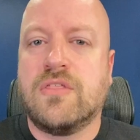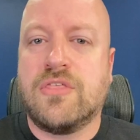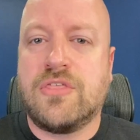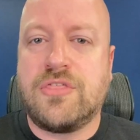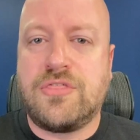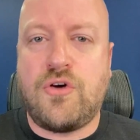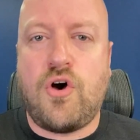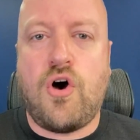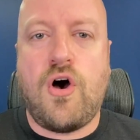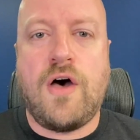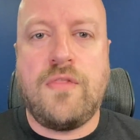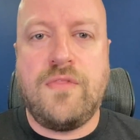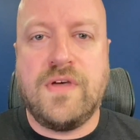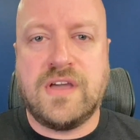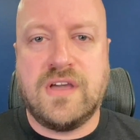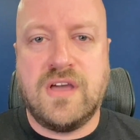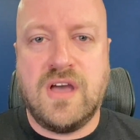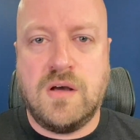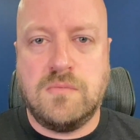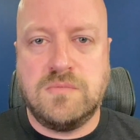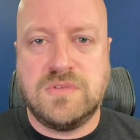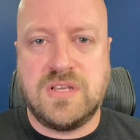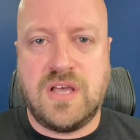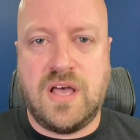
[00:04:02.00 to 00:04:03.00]
thought that
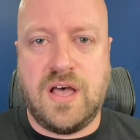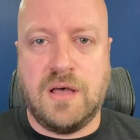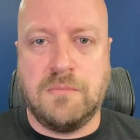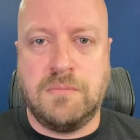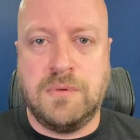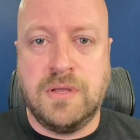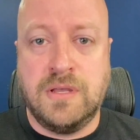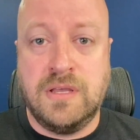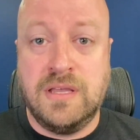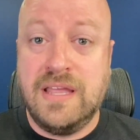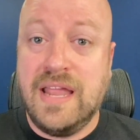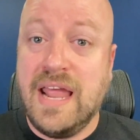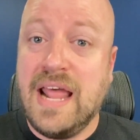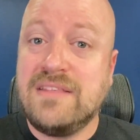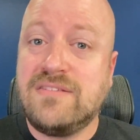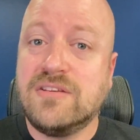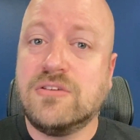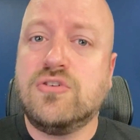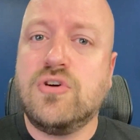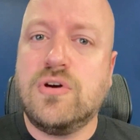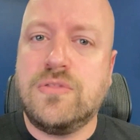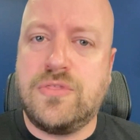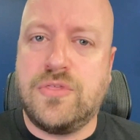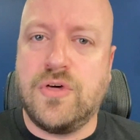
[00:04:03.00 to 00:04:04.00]
comes up, and it's a
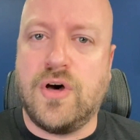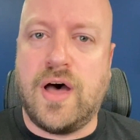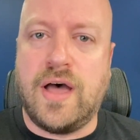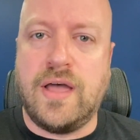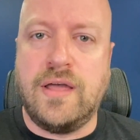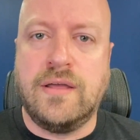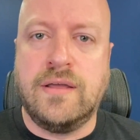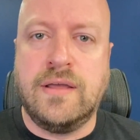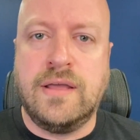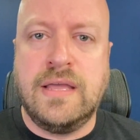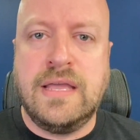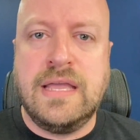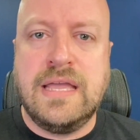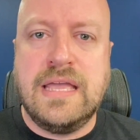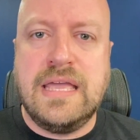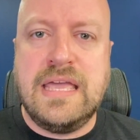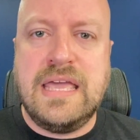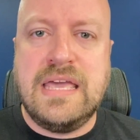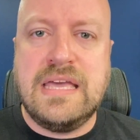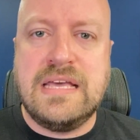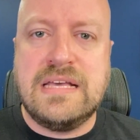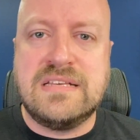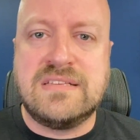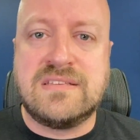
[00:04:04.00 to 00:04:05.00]
good thought,
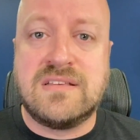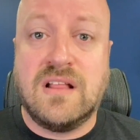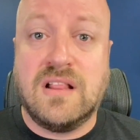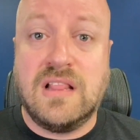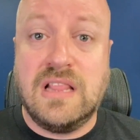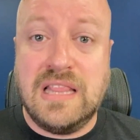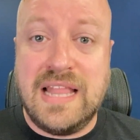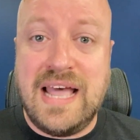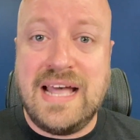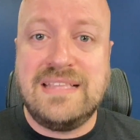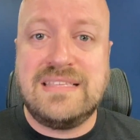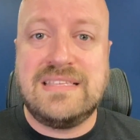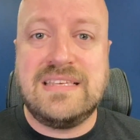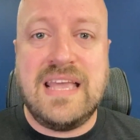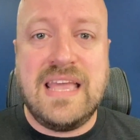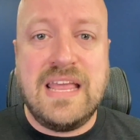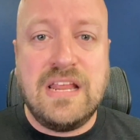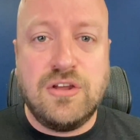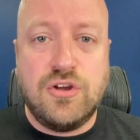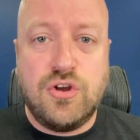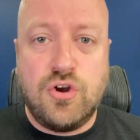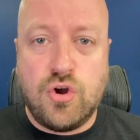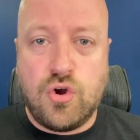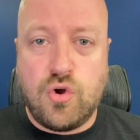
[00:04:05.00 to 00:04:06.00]
is let's
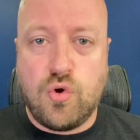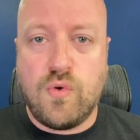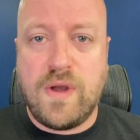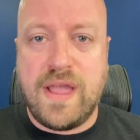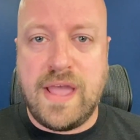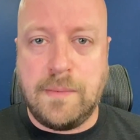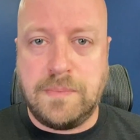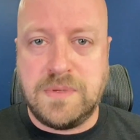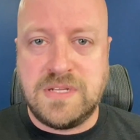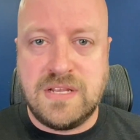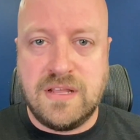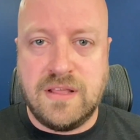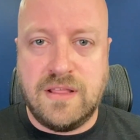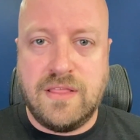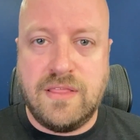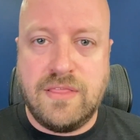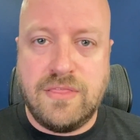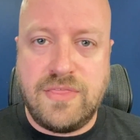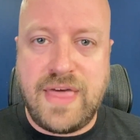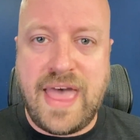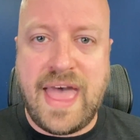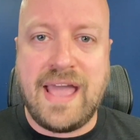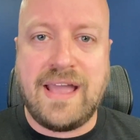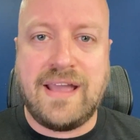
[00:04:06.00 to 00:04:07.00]
encrypt
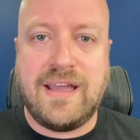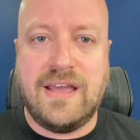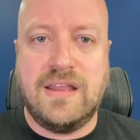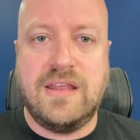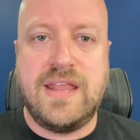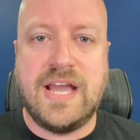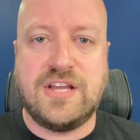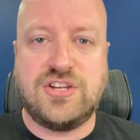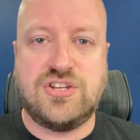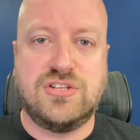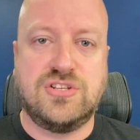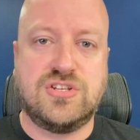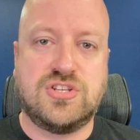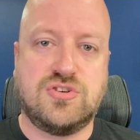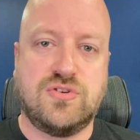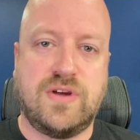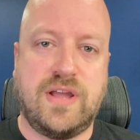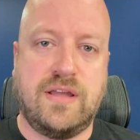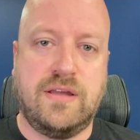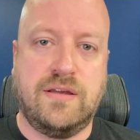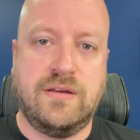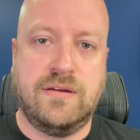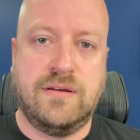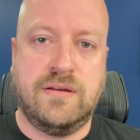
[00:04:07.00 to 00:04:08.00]
that connection
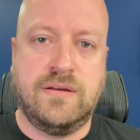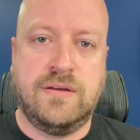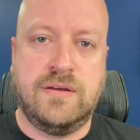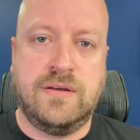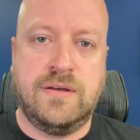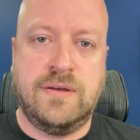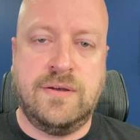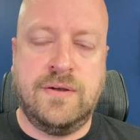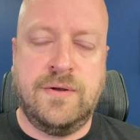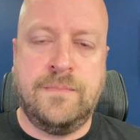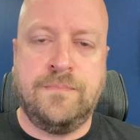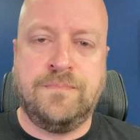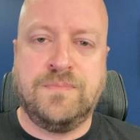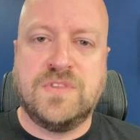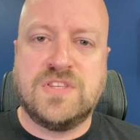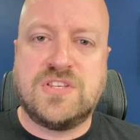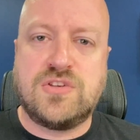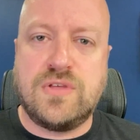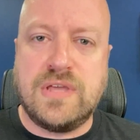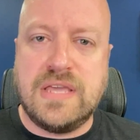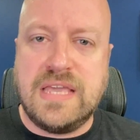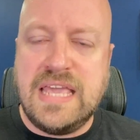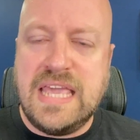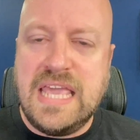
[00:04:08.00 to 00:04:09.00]
string
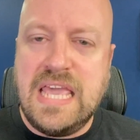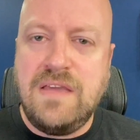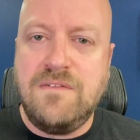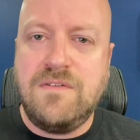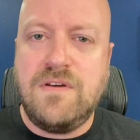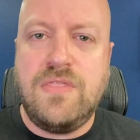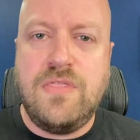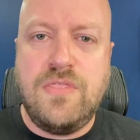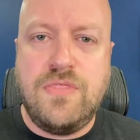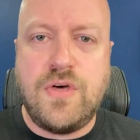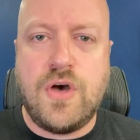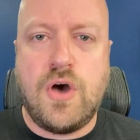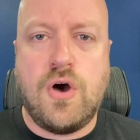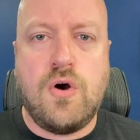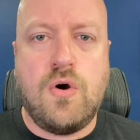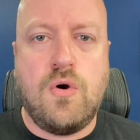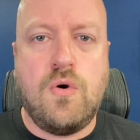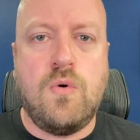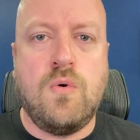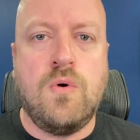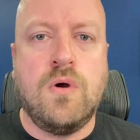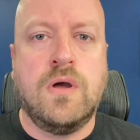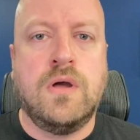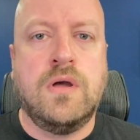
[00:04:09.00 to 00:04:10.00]
so that even
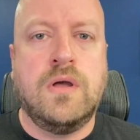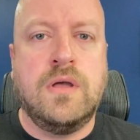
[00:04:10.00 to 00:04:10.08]
though